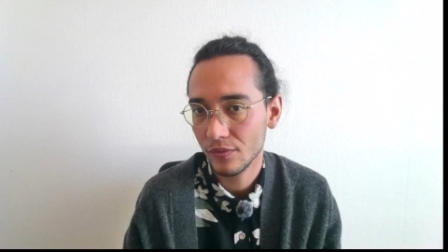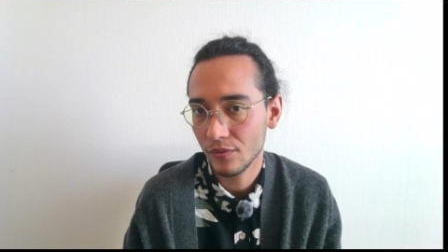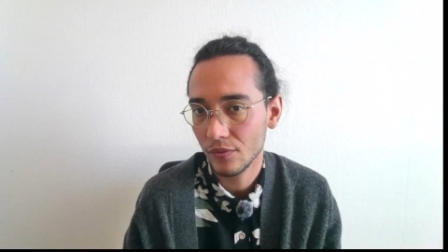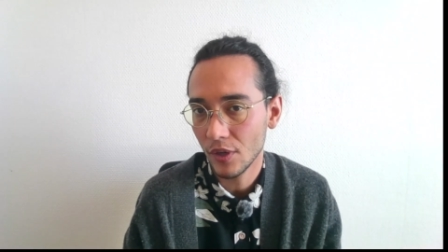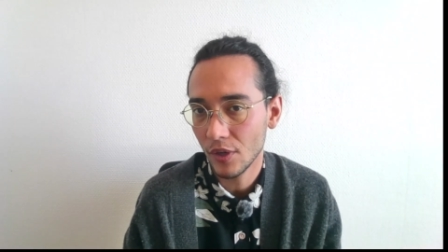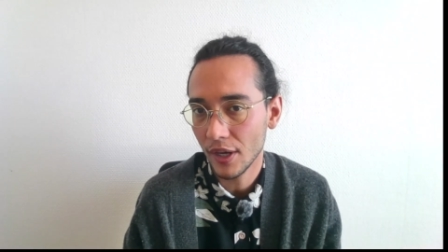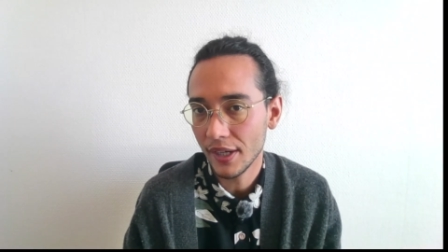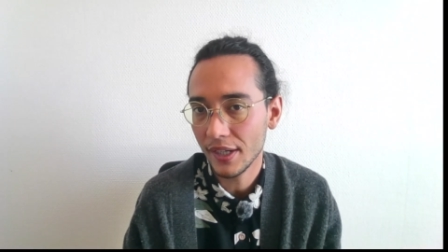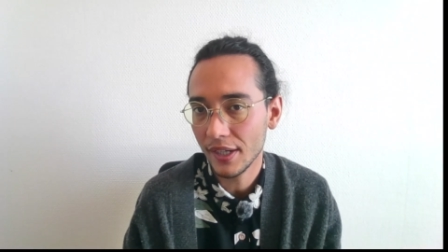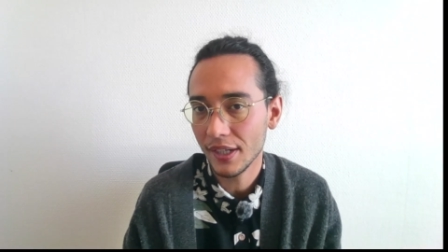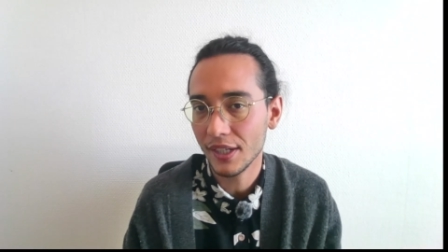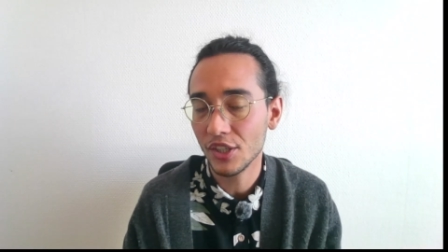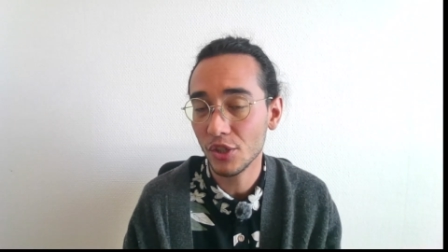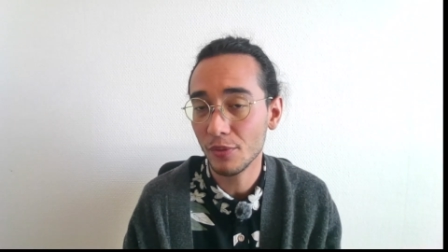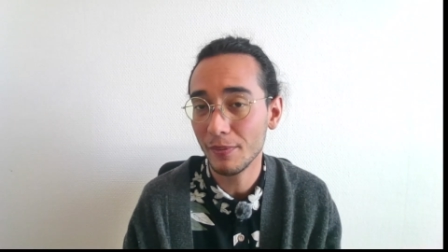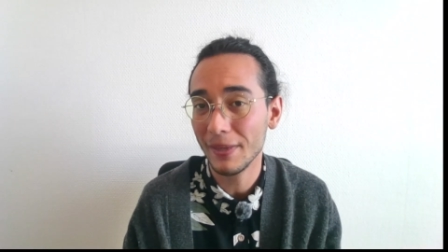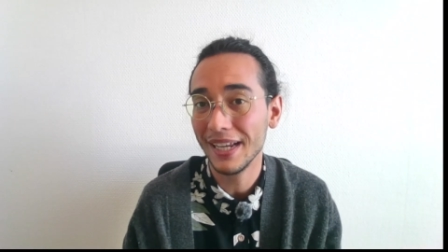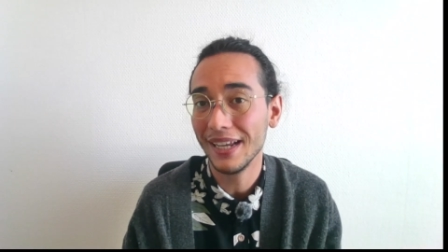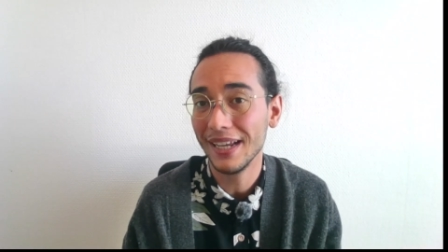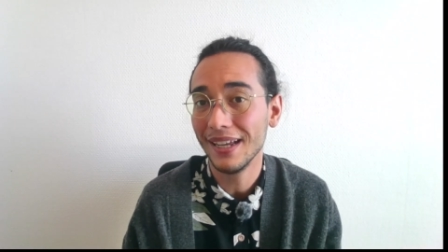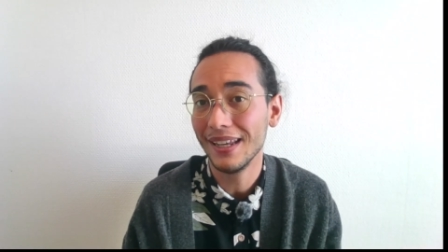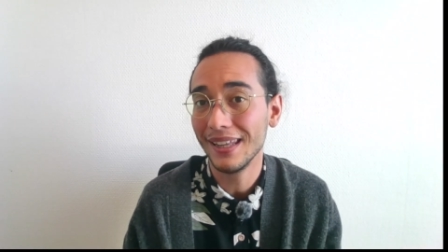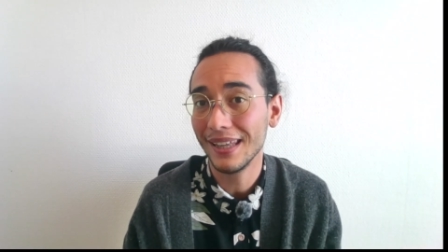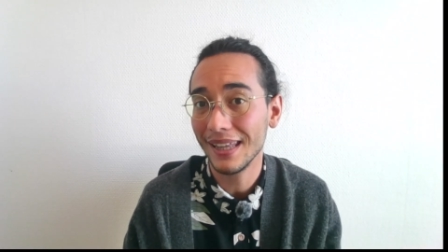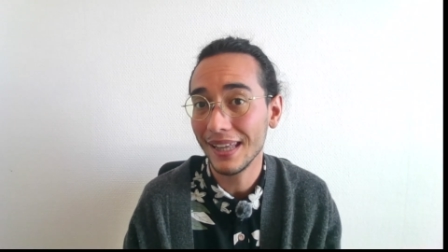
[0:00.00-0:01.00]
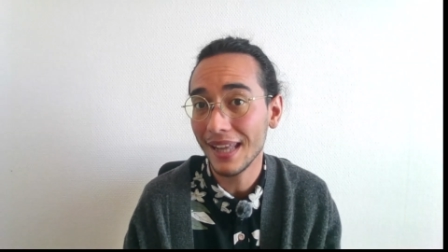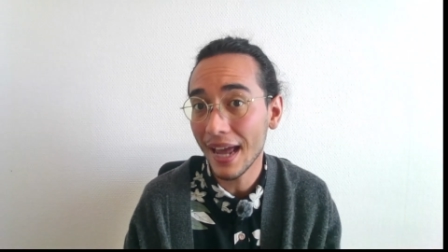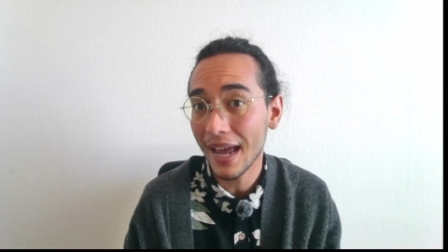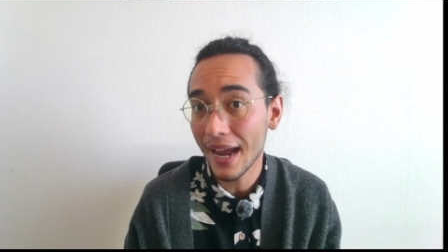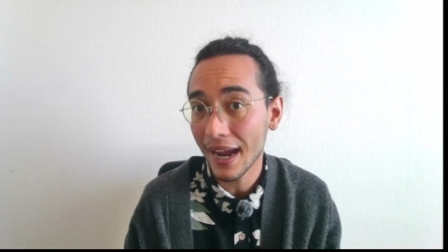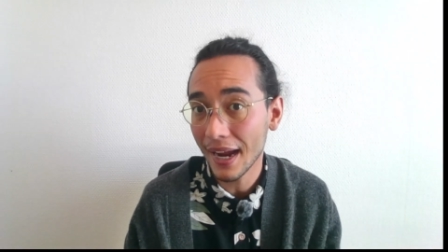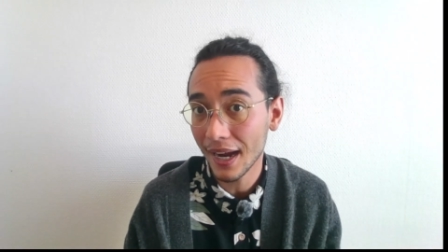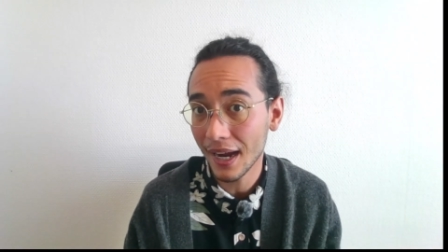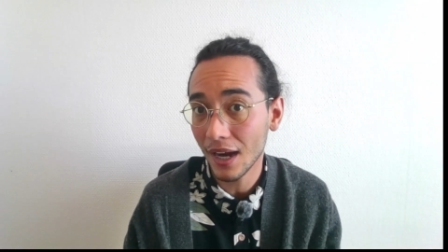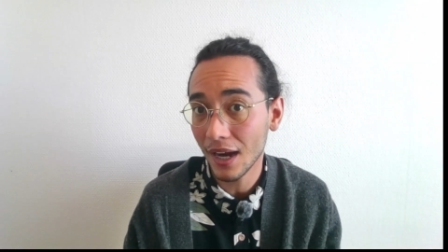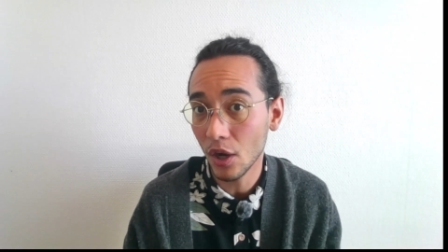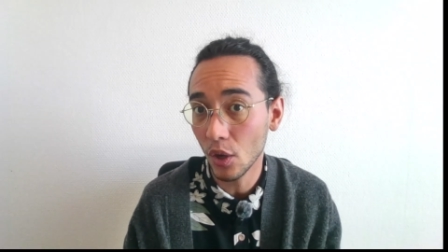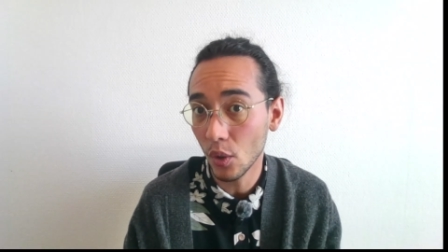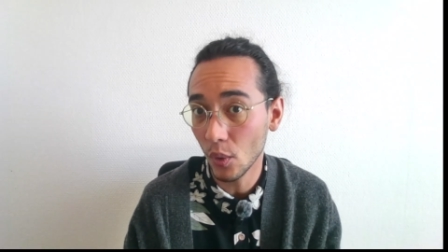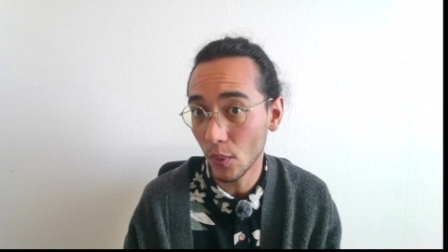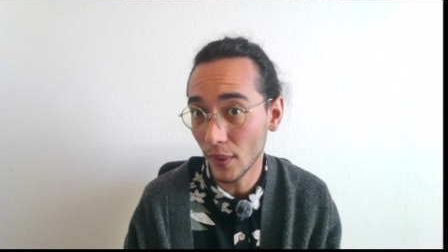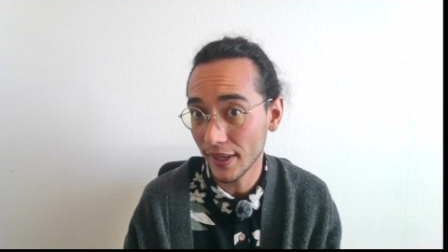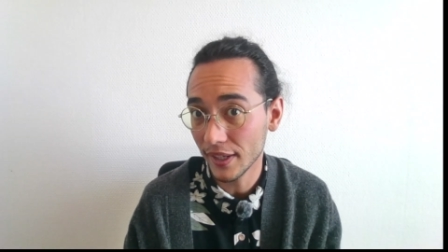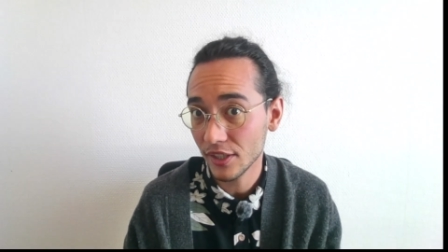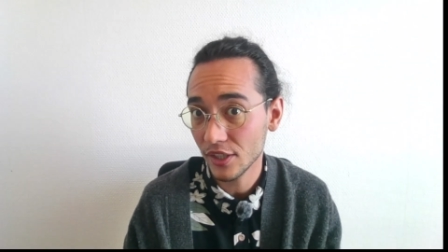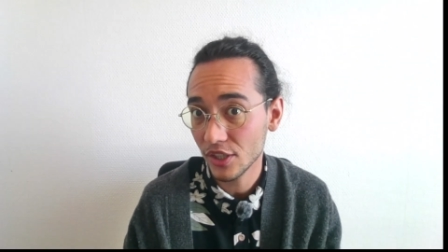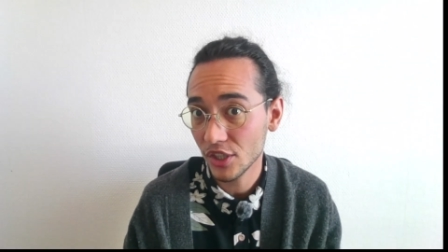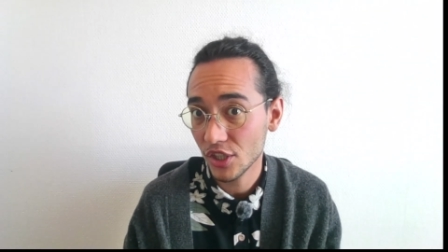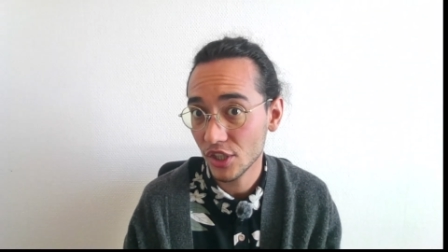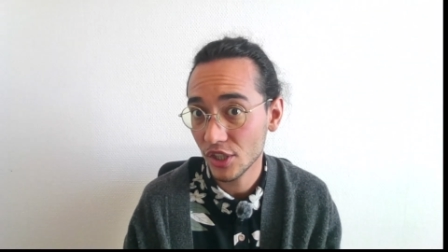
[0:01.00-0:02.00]
right? It should be
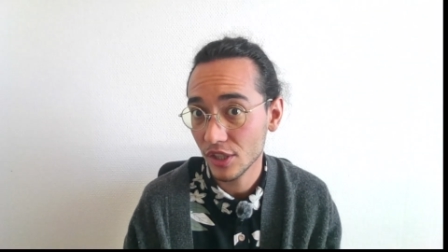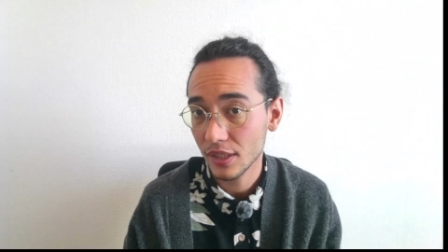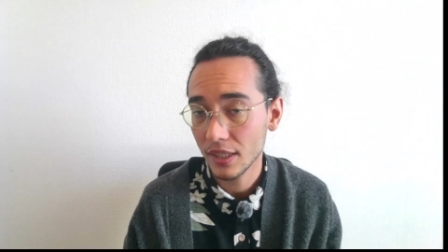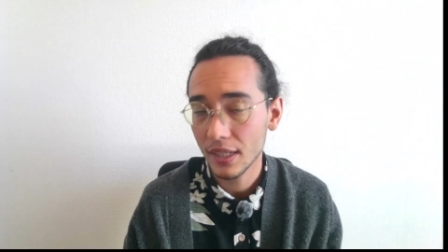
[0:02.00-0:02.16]
language.